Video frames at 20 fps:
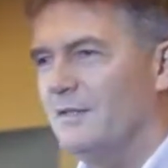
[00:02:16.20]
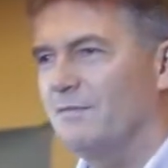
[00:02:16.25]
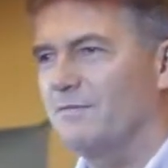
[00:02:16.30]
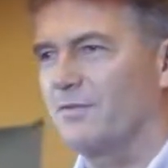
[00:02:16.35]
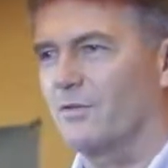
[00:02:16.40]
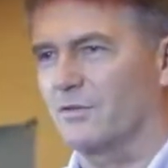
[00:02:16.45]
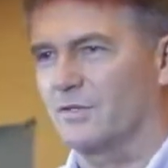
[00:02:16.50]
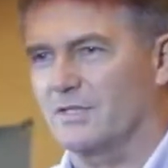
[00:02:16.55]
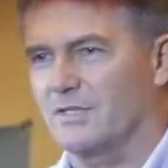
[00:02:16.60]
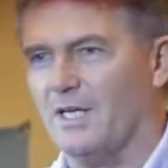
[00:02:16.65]

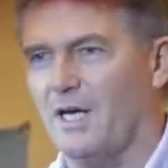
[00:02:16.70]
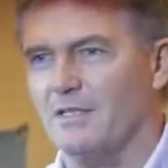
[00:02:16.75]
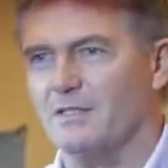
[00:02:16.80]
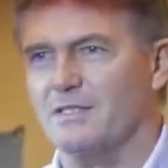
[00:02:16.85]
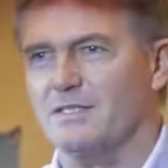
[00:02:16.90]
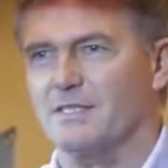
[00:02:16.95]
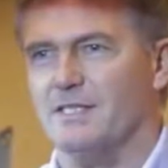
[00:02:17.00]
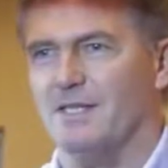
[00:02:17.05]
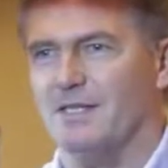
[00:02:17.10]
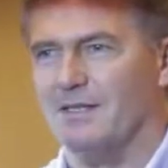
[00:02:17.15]
For
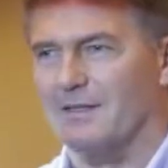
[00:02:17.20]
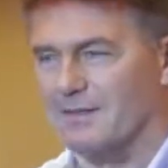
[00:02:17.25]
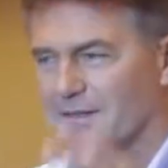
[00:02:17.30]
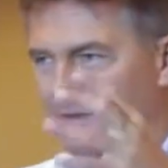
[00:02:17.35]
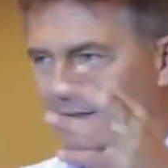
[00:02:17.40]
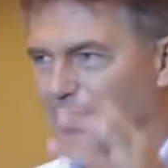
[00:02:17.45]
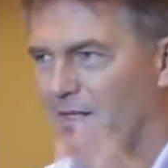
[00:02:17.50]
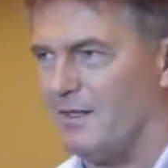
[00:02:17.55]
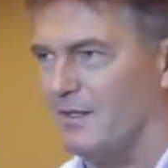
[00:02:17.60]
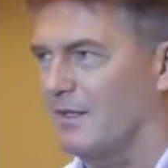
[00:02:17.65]
God's sake,
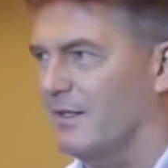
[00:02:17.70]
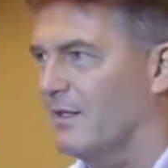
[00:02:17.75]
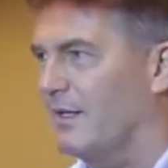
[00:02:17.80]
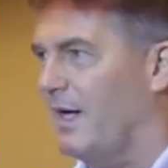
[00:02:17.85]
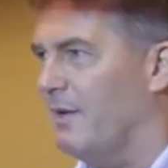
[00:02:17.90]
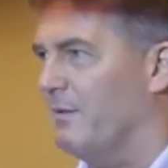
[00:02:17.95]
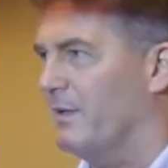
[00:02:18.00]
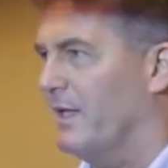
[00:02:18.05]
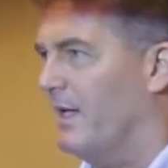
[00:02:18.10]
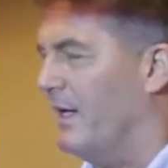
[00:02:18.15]
think.
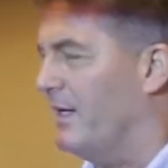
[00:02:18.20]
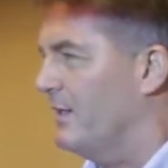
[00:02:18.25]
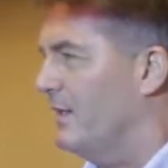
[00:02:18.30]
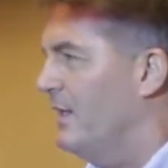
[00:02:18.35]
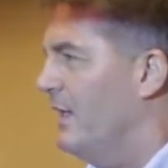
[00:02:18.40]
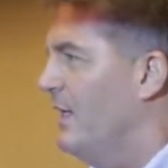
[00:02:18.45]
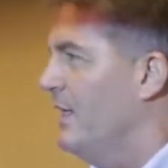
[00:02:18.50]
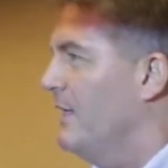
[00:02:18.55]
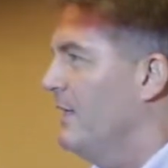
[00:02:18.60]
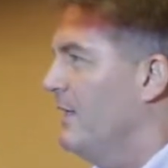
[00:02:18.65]

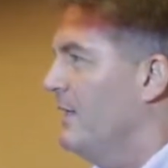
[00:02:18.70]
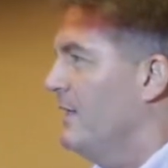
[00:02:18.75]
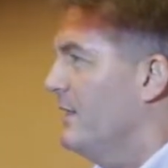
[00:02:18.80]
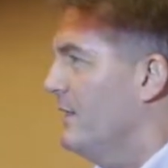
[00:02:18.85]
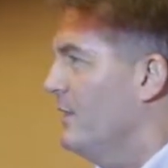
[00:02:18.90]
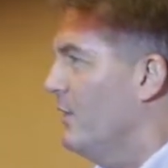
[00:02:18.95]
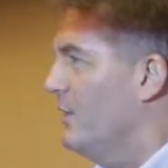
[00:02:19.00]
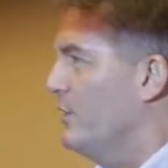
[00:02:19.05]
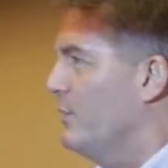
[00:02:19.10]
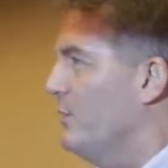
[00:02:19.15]

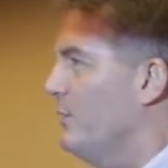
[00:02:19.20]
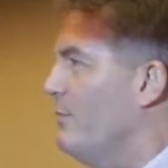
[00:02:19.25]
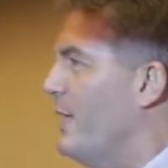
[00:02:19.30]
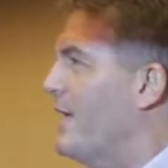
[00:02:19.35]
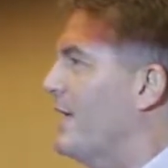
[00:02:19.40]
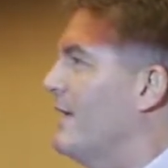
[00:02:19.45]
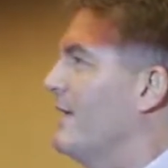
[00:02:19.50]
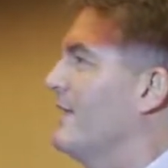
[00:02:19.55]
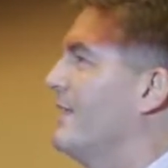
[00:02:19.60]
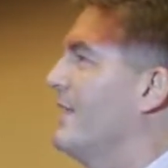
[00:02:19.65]
You
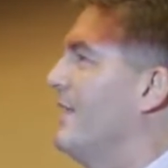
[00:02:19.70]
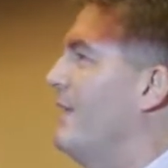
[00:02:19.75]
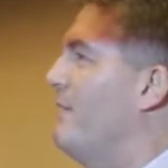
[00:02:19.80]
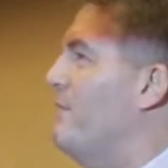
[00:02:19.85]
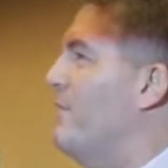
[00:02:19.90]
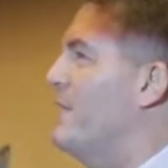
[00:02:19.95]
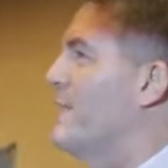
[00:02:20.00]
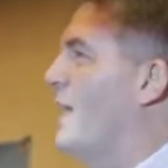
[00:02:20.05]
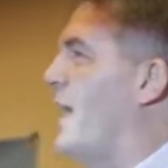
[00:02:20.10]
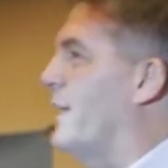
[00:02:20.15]
make a
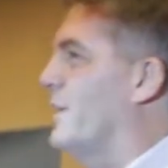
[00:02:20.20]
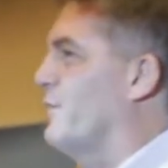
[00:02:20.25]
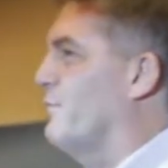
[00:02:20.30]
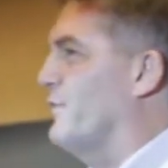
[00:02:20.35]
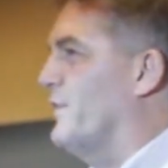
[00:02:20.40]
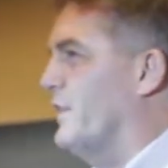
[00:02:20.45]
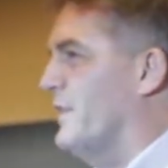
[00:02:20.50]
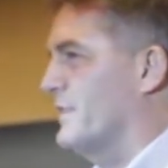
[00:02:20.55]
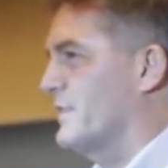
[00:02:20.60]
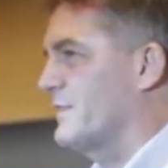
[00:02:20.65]
living out
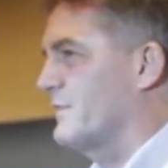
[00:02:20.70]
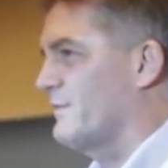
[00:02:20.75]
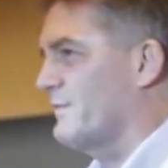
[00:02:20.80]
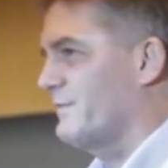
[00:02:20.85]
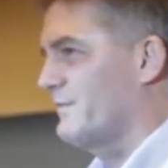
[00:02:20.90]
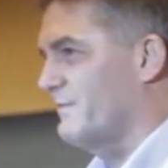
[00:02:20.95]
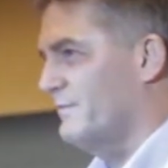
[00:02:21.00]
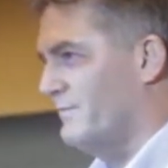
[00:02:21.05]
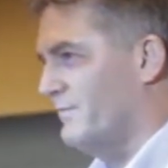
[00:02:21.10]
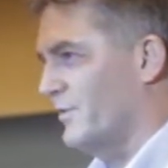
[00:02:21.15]
of this,
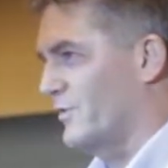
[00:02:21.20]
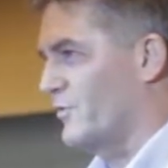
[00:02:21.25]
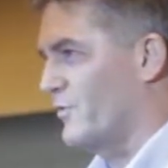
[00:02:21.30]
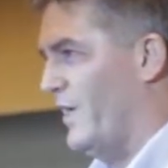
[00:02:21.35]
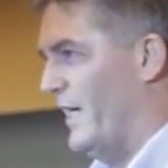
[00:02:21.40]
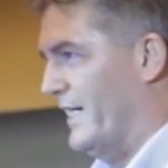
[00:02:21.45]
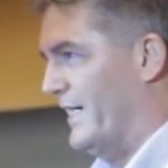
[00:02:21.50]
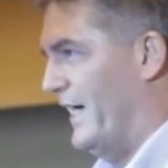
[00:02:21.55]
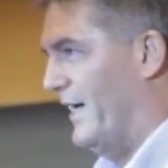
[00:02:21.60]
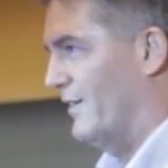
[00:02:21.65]
for
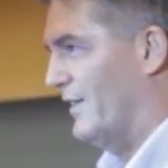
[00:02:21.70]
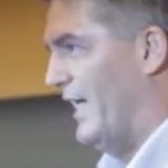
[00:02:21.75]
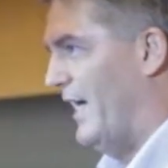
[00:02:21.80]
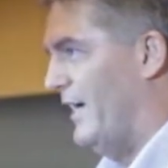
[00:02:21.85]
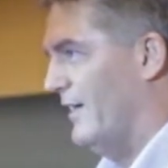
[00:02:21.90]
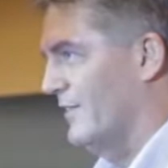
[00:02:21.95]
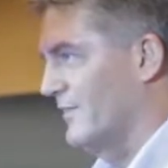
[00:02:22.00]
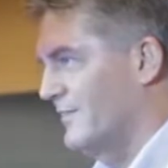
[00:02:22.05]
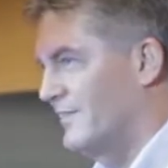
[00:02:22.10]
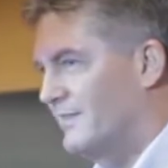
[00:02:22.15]
crying out
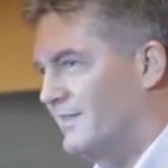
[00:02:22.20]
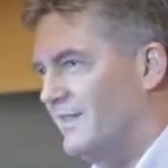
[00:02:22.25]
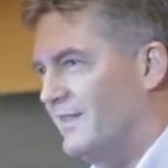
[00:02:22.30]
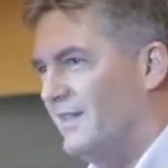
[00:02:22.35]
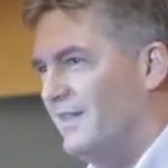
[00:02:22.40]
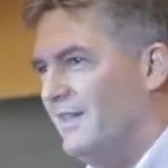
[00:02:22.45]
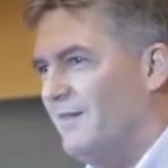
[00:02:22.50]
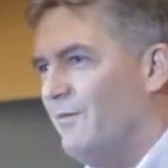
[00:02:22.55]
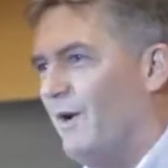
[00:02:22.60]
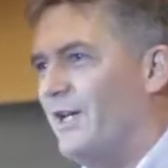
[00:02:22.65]
loud.
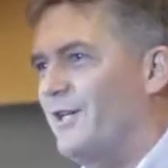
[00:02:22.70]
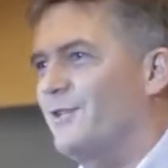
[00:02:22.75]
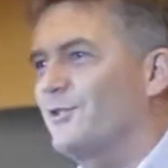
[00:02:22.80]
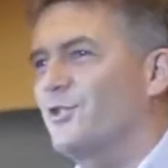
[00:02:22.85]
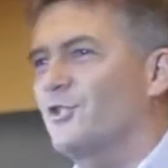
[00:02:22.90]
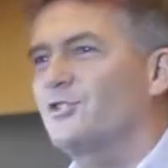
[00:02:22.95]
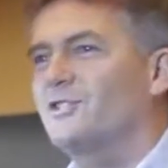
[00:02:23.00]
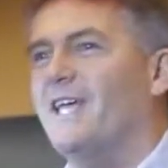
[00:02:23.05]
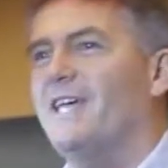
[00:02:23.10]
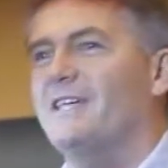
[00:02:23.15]
Why don't
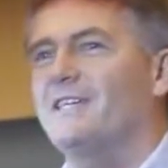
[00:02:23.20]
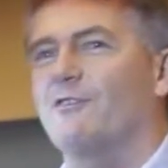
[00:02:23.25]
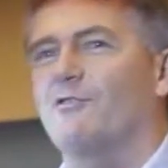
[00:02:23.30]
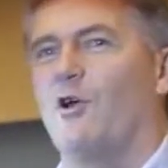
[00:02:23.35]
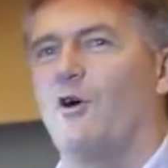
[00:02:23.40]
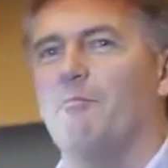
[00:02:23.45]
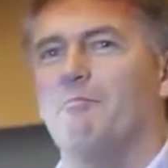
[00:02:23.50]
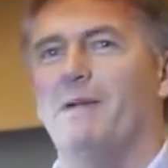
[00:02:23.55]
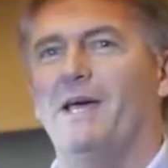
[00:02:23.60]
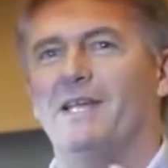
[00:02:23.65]
you take your
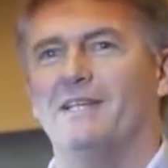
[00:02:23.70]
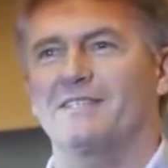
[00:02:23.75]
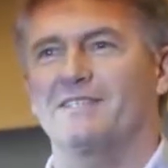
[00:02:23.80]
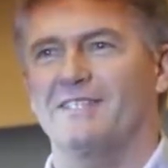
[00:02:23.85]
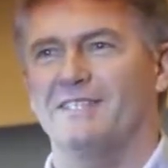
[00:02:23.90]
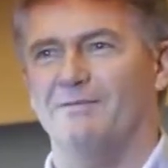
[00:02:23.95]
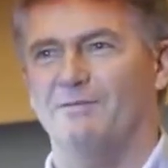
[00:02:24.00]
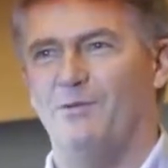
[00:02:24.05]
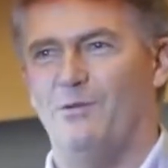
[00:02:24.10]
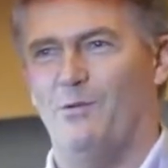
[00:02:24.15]
own
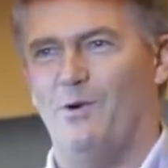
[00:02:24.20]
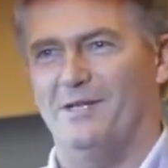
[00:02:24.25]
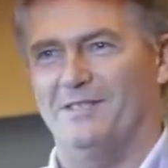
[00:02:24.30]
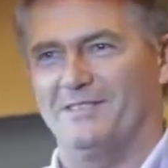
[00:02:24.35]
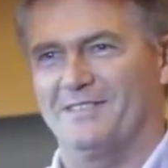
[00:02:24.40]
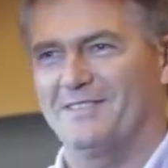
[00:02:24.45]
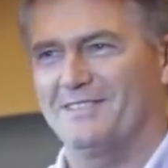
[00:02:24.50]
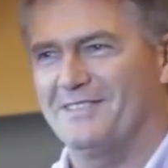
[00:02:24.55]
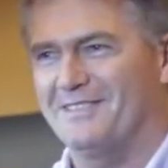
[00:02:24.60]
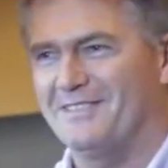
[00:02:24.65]
medicine for once?